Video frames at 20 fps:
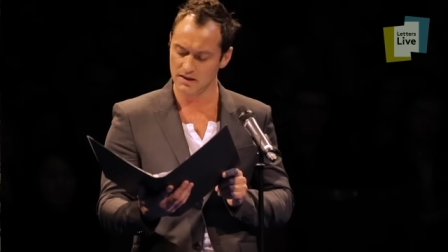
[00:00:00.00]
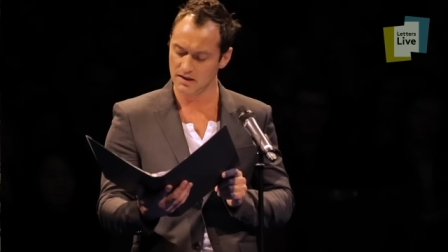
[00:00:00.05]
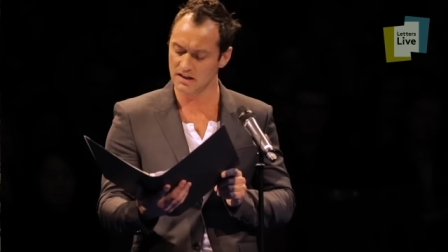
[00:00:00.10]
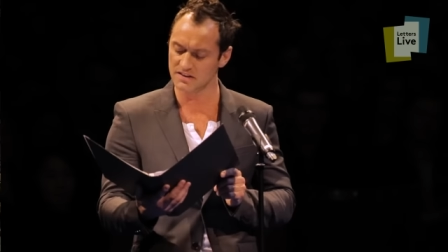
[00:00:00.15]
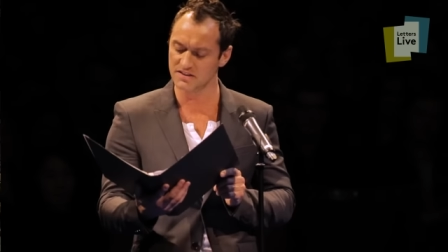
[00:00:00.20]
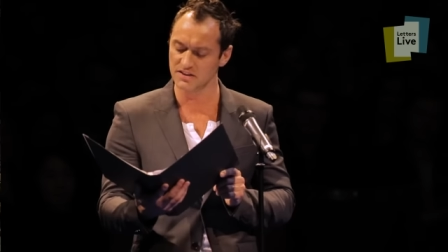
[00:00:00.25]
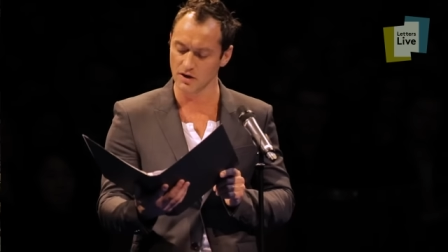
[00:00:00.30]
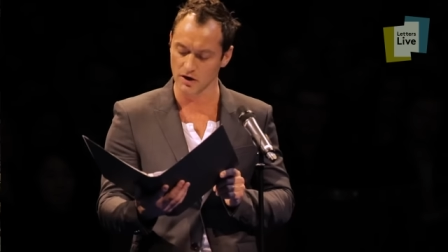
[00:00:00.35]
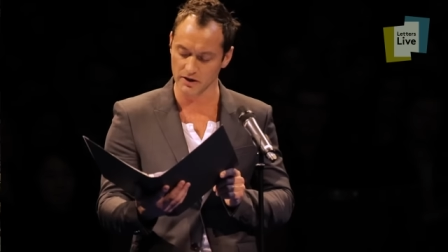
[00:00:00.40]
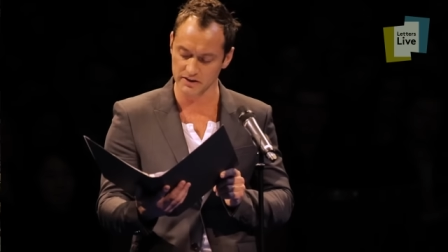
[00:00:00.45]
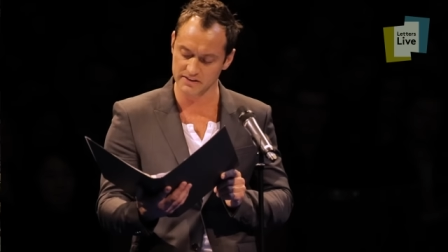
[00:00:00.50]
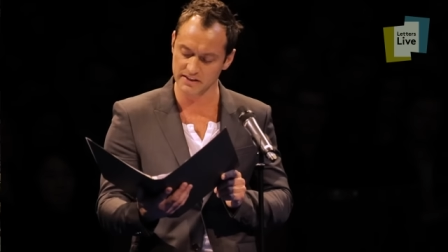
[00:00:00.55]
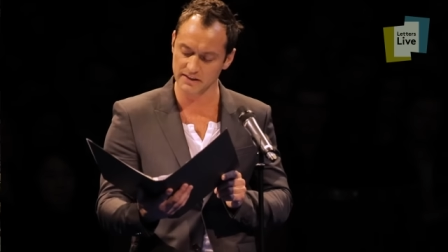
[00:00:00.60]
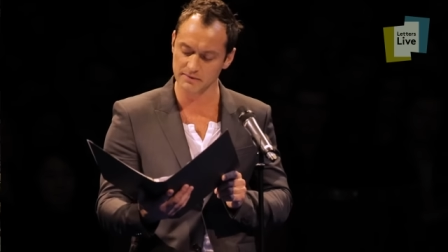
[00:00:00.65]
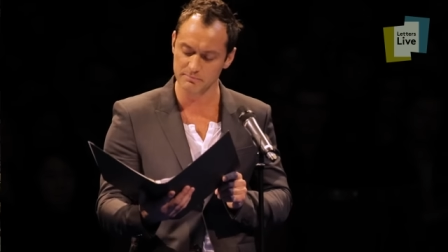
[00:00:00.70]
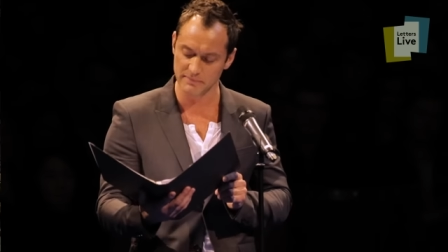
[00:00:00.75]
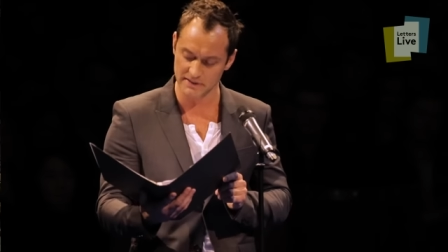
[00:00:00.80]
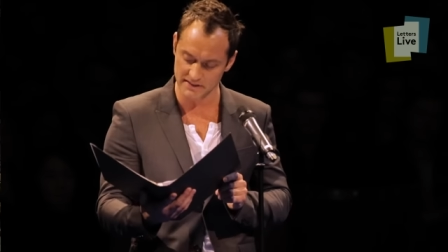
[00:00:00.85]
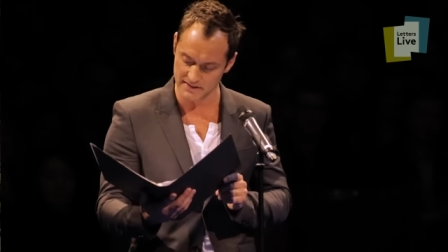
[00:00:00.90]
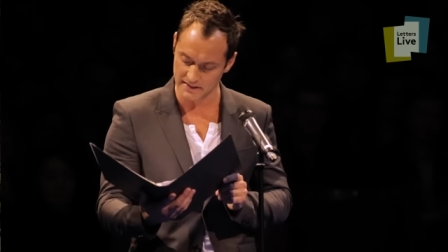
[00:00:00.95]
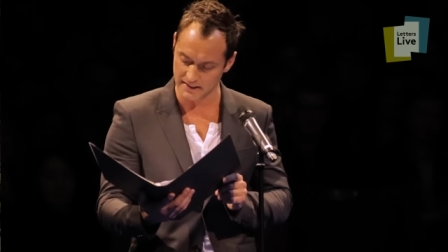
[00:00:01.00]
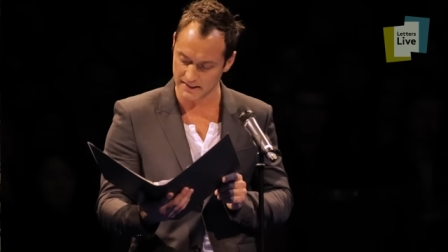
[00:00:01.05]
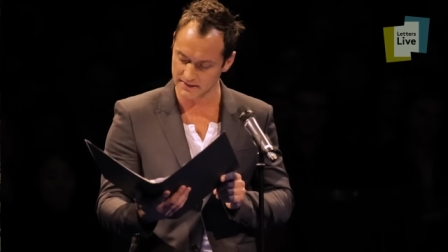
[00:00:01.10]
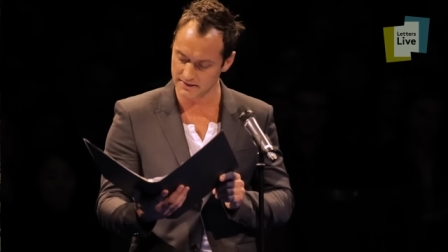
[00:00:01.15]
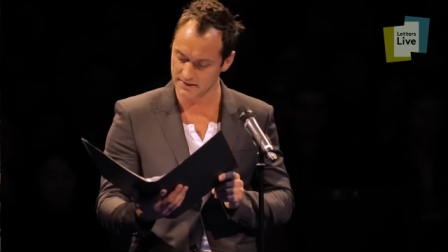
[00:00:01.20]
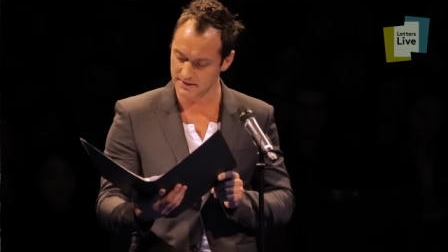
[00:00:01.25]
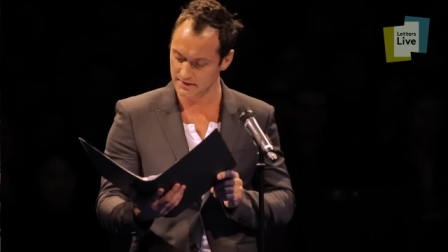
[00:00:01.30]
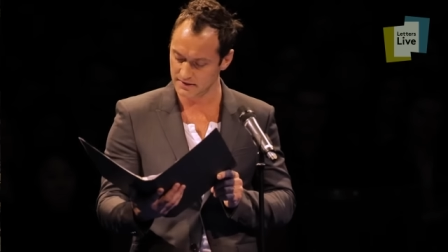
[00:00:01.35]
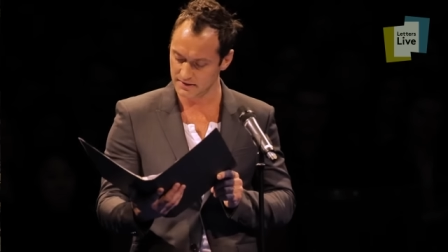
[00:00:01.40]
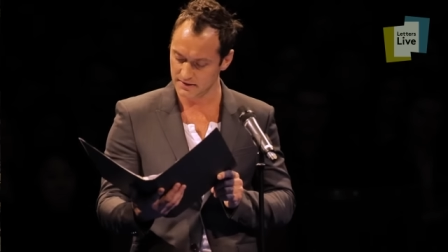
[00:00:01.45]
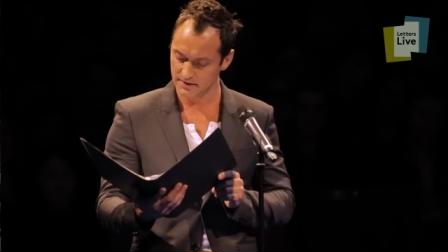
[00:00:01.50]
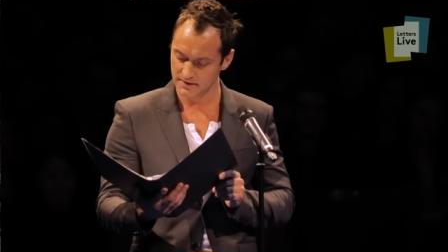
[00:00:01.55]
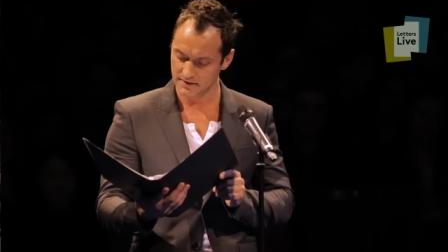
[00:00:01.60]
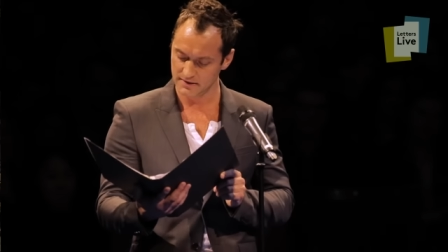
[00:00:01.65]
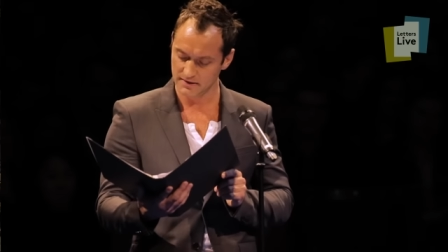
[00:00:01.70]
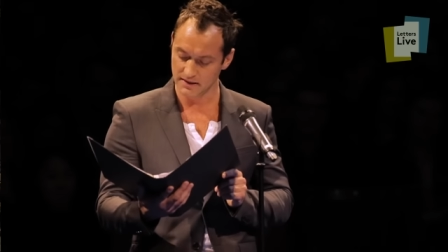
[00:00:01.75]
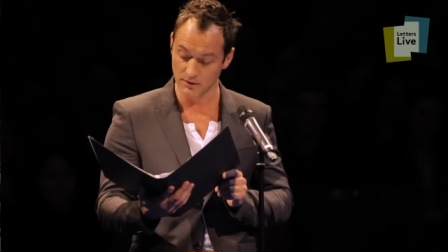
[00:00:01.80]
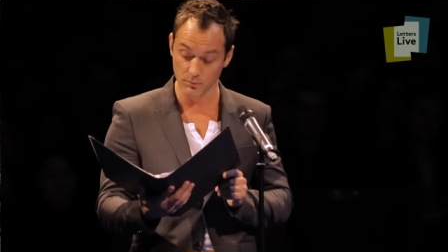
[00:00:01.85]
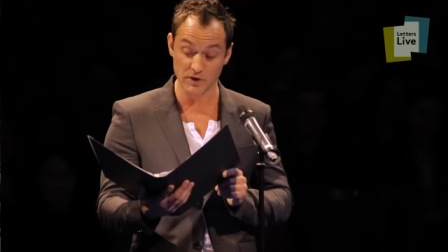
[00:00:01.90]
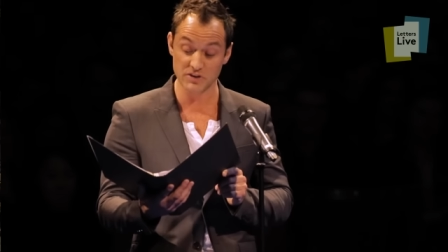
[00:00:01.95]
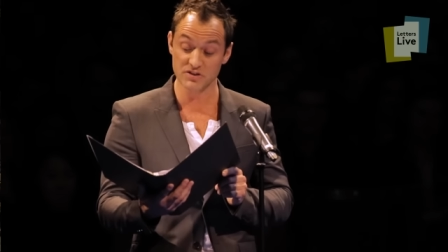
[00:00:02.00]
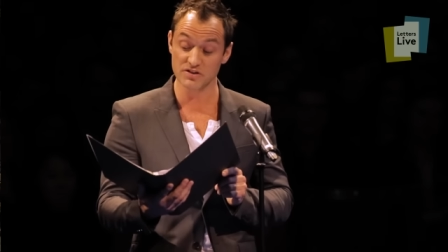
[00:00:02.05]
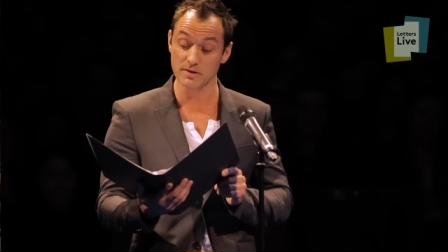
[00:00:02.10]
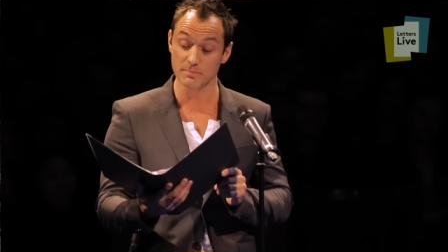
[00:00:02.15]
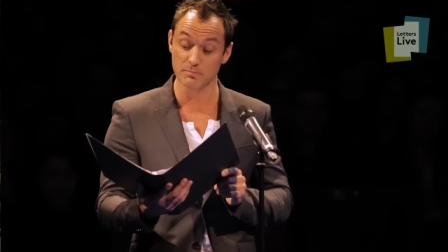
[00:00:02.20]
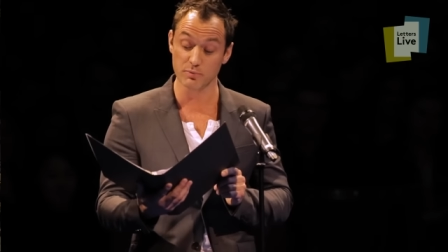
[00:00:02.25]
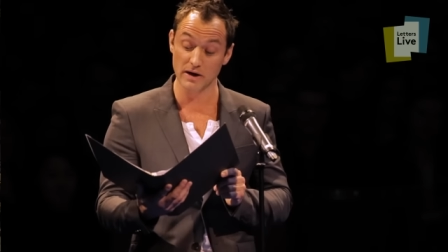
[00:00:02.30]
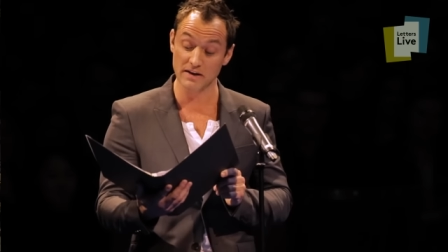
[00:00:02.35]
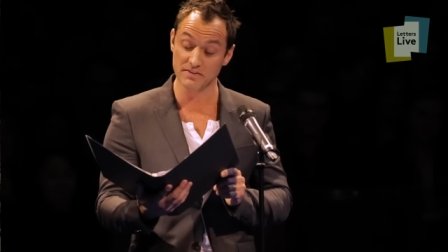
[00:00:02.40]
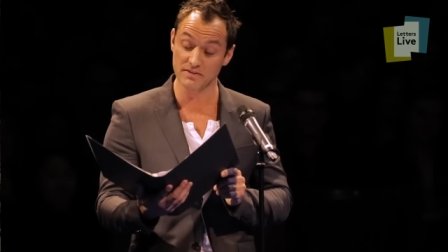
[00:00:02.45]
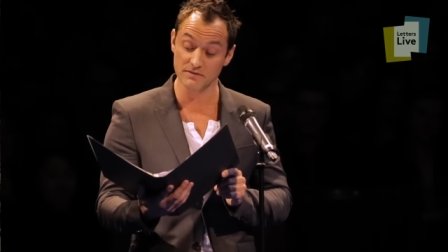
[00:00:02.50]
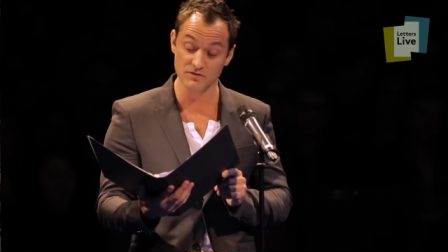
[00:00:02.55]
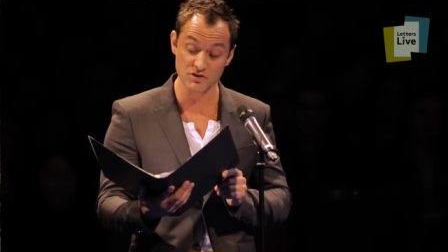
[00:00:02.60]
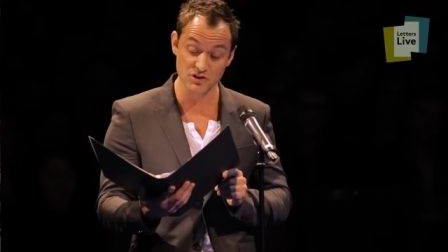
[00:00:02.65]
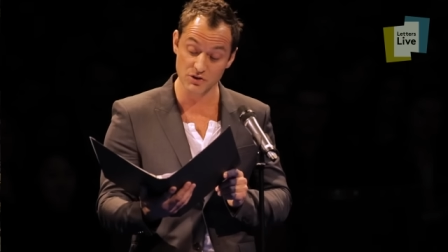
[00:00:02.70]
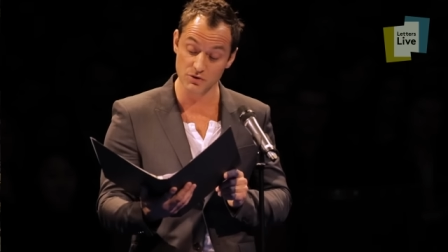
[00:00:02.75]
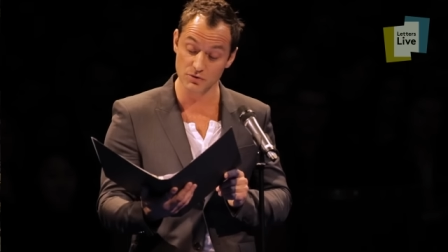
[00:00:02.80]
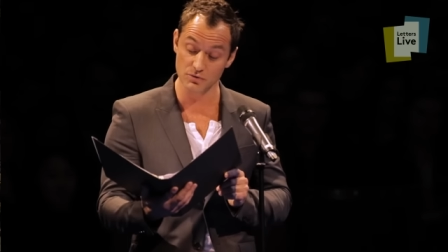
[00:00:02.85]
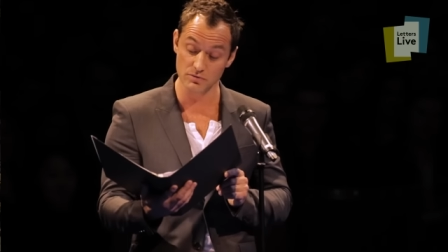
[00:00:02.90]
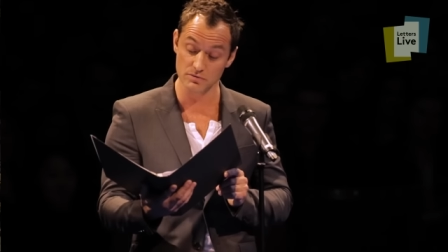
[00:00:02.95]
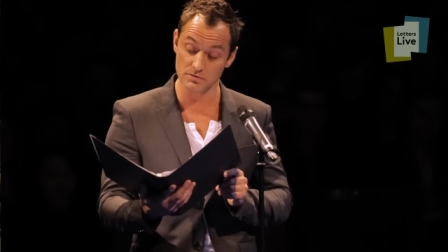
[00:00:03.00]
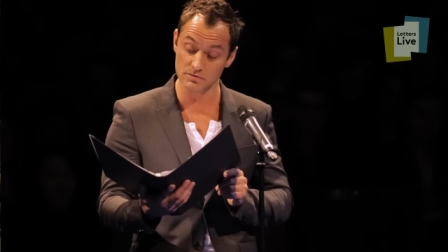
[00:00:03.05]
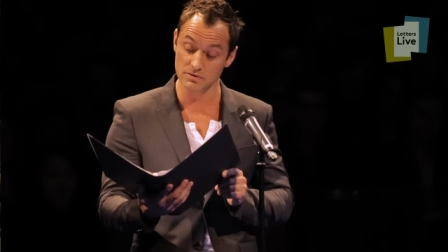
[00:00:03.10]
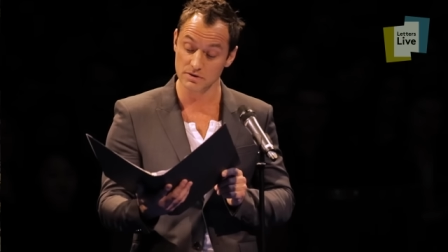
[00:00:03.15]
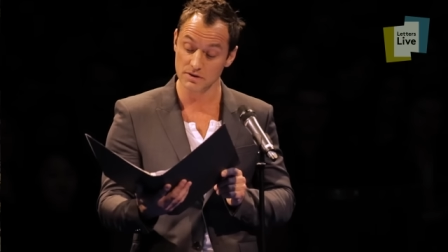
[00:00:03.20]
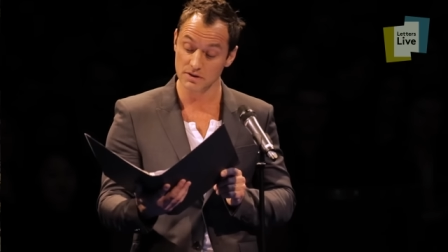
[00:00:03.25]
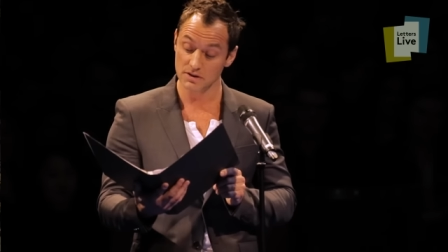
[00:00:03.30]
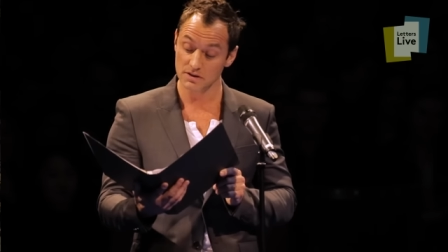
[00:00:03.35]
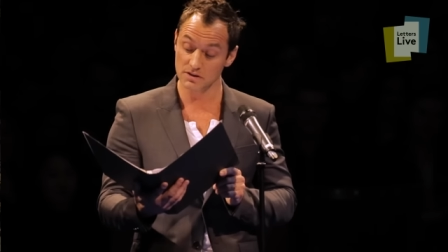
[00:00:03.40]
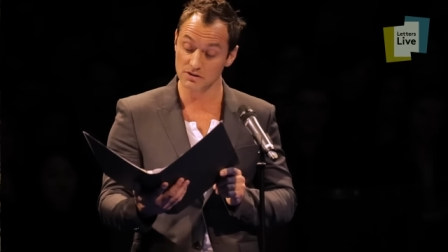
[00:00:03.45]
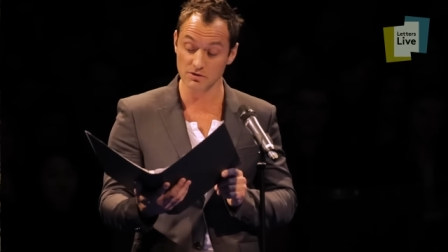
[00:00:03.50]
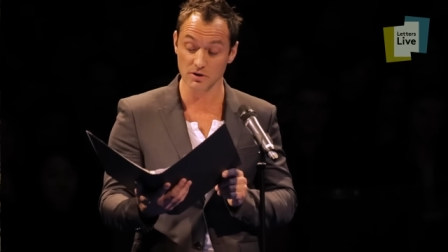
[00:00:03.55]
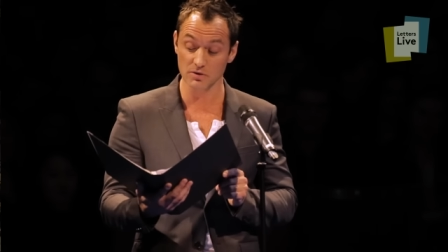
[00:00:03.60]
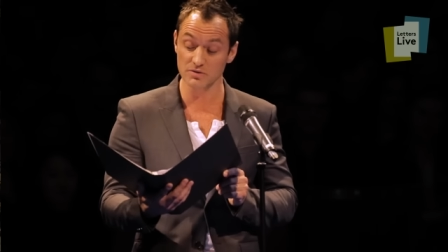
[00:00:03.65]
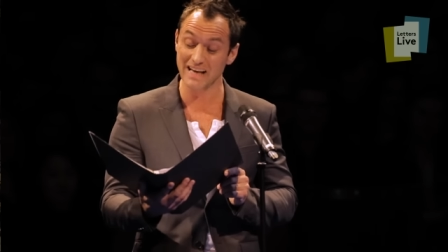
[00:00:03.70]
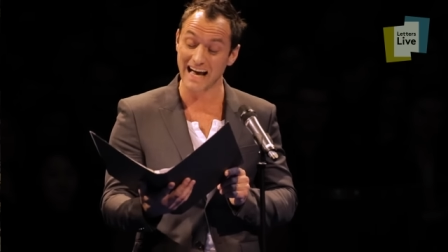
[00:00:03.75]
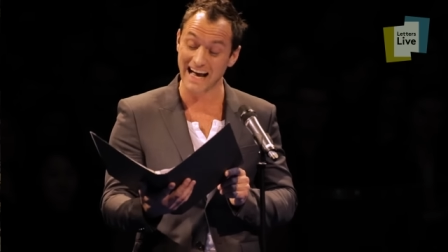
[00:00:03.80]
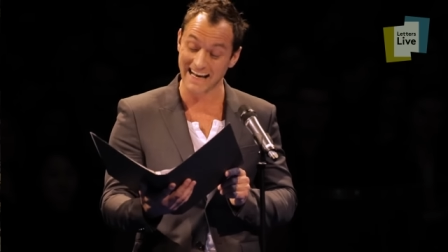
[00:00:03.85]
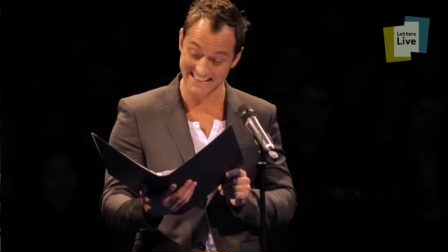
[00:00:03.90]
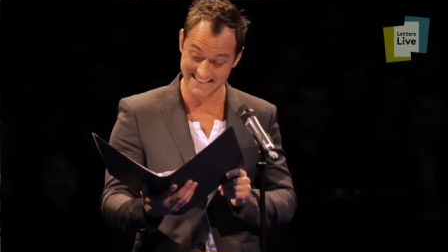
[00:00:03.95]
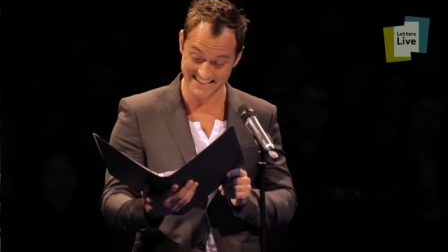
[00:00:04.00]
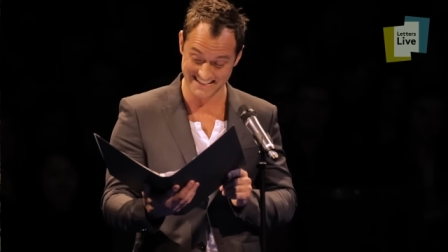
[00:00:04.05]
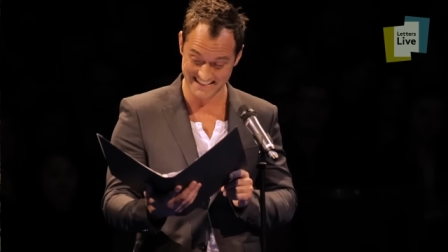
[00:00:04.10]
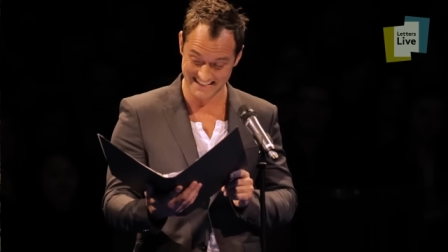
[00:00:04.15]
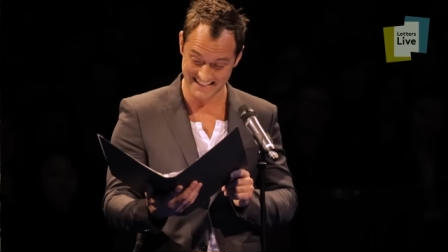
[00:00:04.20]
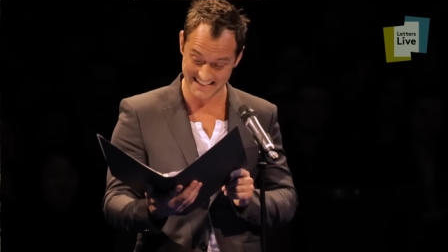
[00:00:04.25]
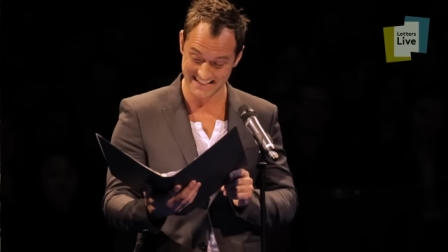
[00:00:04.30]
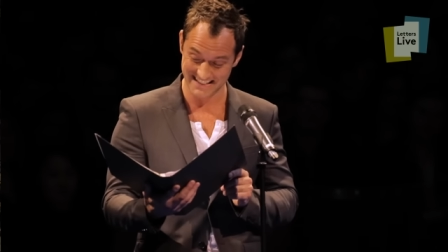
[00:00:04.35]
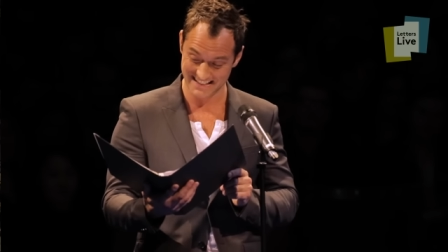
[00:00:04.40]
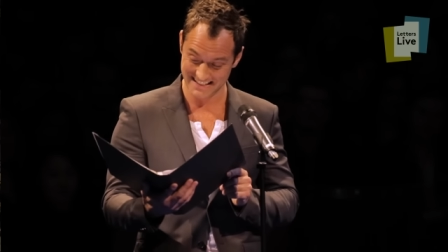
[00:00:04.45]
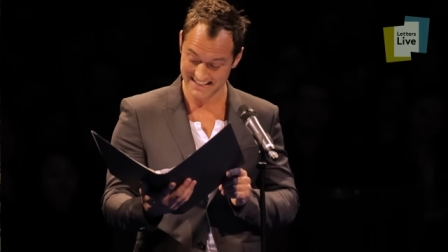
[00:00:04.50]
as an Arctic midnight, in which the breath of June grows icy,